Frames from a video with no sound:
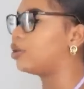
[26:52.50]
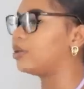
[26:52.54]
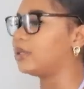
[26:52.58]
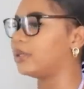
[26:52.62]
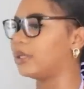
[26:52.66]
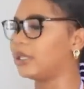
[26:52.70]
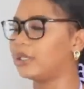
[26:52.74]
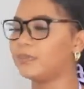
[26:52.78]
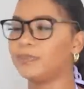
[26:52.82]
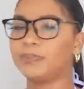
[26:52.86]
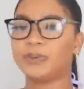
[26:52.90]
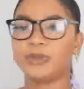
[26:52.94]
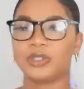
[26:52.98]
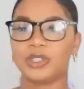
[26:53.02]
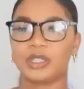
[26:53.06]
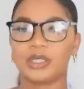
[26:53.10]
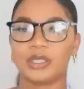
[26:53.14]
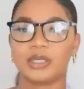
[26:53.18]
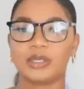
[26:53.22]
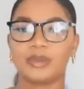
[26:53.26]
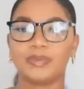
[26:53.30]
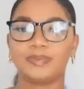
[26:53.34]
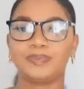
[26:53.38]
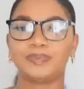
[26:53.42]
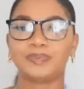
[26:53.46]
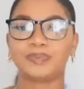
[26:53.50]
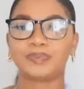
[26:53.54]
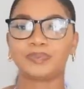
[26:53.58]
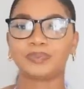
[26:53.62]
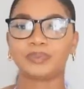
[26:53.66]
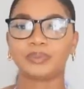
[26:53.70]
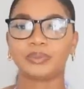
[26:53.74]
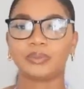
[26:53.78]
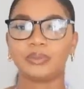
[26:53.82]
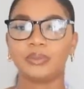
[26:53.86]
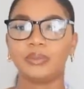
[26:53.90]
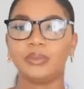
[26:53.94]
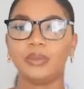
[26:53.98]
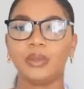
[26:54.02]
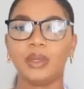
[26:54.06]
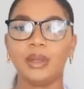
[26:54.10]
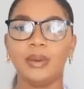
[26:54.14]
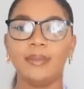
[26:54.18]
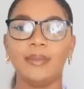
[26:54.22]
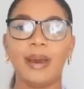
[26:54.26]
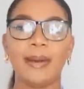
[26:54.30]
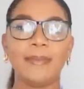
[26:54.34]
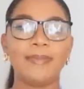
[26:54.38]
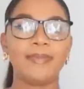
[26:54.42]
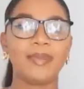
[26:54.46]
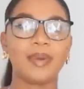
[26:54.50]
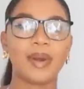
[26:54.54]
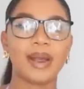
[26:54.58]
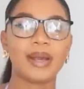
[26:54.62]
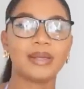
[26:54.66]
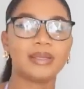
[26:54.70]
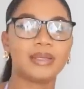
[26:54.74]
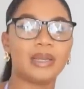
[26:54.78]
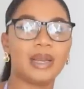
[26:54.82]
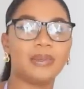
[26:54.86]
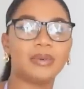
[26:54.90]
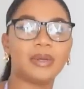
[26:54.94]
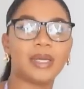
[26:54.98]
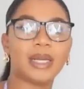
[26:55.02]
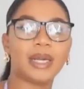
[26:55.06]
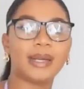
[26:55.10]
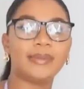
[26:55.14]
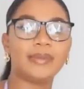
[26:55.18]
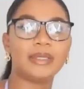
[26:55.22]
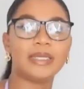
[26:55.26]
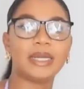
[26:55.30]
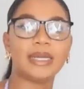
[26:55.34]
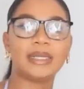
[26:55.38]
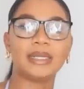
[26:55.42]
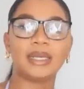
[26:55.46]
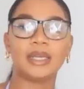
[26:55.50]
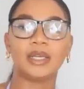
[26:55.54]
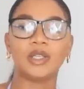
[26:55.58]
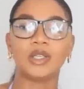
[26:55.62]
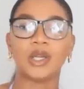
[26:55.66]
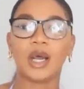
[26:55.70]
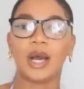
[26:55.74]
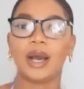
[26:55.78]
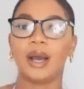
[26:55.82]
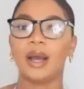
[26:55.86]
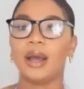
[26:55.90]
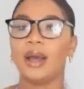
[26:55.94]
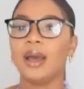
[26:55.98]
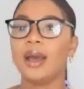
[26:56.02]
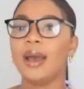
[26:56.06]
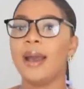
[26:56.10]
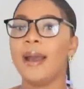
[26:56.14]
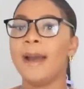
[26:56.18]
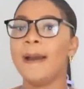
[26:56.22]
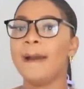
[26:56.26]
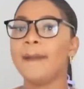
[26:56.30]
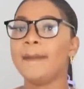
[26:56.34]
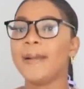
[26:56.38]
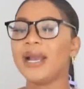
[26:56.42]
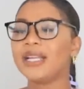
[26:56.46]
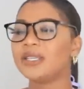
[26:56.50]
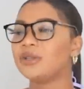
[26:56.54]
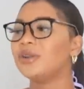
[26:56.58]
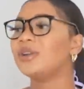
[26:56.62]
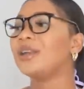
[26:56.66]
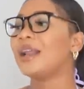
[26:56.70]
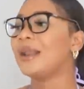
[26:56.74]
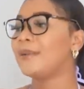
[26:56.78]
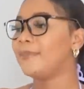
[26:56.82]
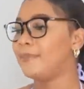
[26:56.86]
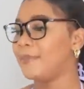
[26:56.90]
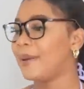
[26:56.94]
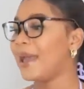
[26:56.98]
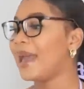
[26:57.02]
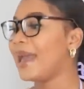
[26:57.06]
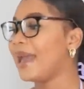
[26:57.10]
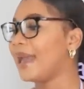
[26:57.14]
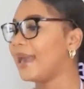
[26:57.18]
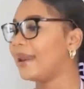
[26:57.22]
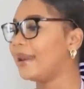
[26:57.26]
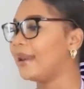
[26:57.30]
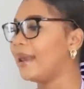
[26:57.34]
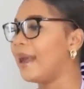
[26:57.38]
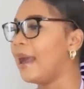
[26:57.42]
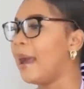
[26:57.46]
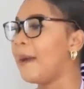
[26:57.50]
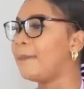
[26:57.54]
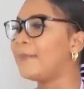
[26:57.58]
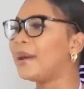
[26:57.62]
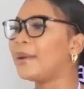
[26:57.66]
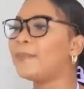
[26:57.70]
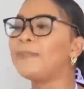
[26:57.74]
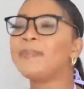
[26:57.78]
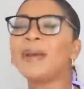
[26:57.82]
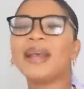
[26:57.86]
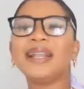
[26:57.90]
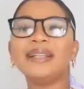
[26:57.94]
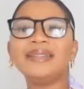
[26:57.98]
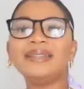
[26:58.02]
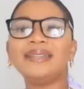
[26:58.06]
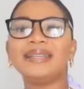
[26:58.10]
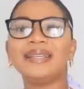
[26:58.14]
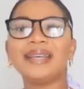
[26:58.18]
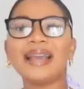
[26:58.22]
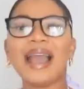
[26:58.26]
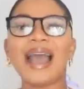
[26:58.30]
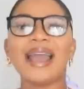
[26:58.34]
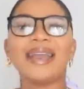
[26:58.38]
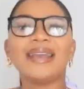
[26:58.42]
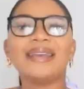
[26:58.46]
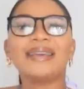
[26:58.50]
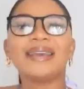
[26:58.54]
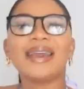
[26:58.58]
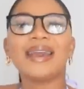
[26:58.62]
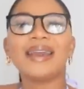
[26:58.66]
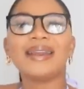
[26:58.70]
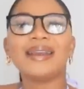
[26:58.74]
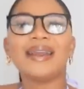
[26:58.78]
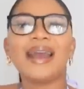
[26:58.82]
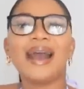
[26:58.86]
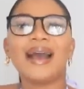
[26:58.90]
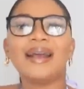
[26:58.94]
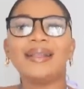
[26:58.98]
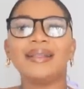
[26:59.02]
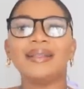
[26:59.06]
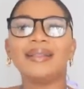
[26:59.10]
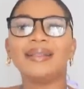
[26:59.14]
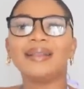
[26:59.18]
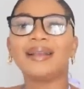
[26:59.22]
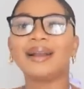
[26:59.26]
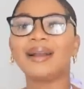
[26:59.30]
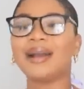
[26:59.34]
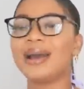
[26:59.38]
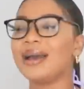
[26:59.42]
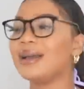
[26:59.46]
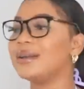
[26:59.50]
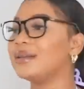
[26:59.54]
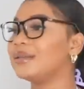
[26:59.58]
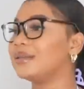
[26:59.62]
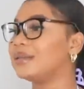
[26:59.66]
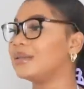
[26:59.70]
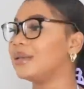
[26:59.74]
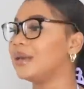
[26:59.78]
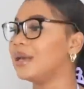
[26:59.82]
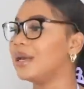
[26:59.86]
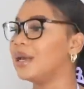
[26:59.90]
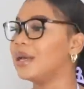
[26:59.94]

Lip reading: because it pushes my breast, like when I come inside things wrong. It's not that bad, but panty haikeni handle, guys.